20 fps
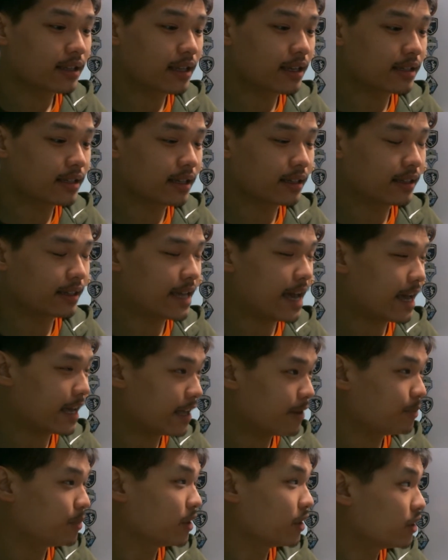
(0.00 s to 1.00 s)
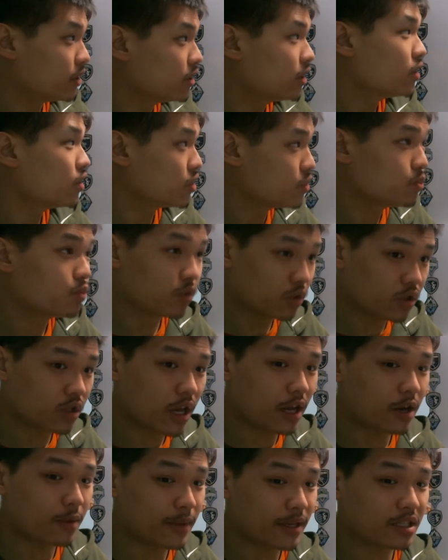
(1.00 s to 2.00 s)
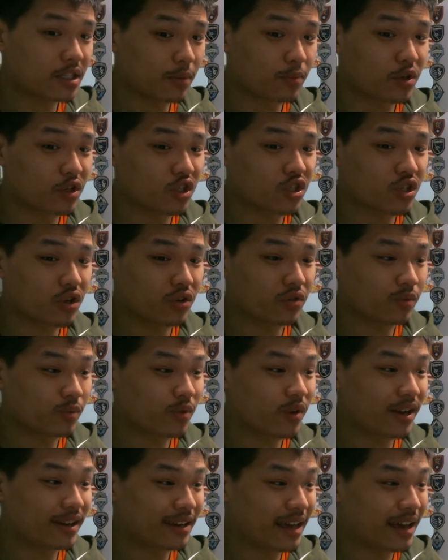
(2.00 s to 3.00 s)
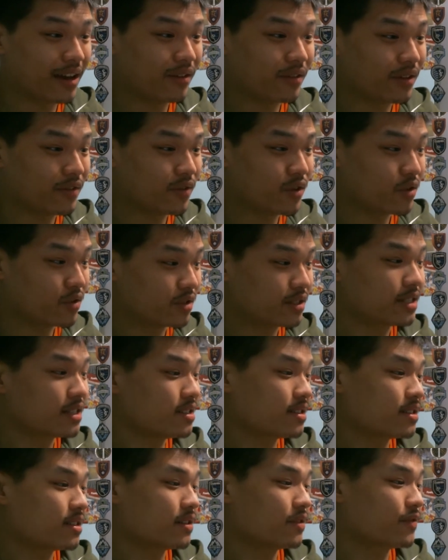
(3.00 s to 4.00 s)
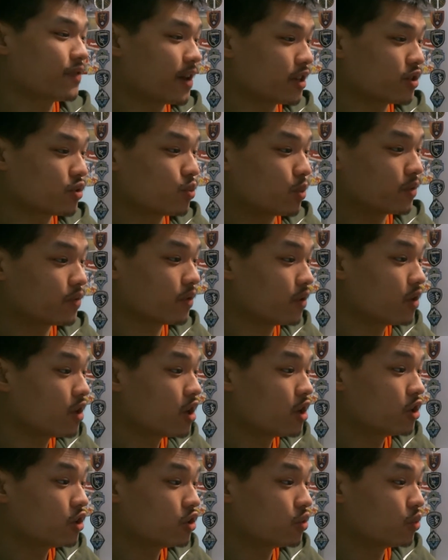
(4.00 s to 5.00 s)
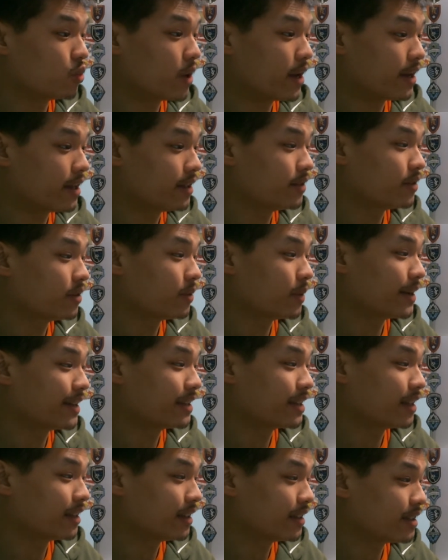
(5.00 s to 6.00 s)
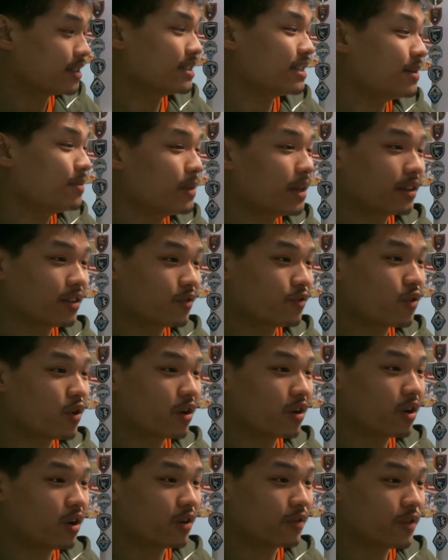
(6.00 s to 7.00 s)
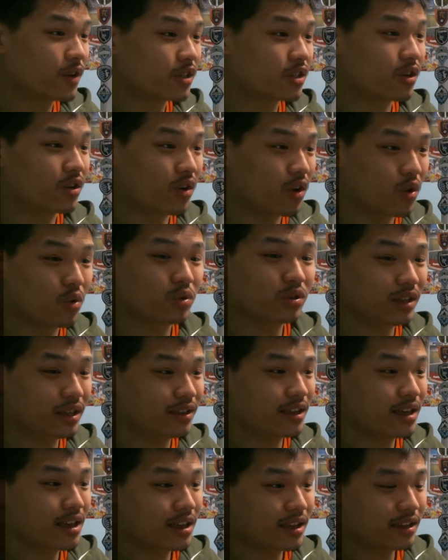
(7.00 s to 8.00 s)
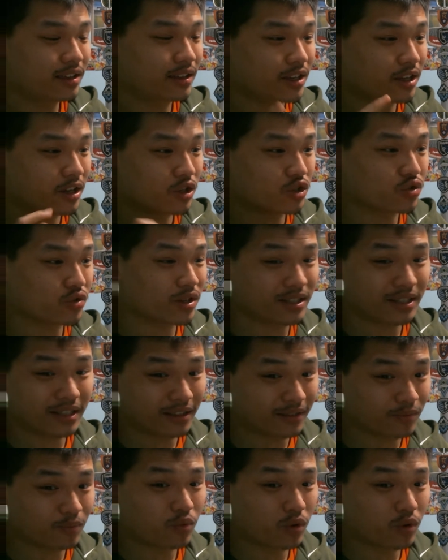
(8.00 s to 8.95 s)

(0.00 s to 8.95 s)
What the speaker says: attacking players, there's got to be some concern right now if you're a DC fan with the way that it seemed like the front office are only addressing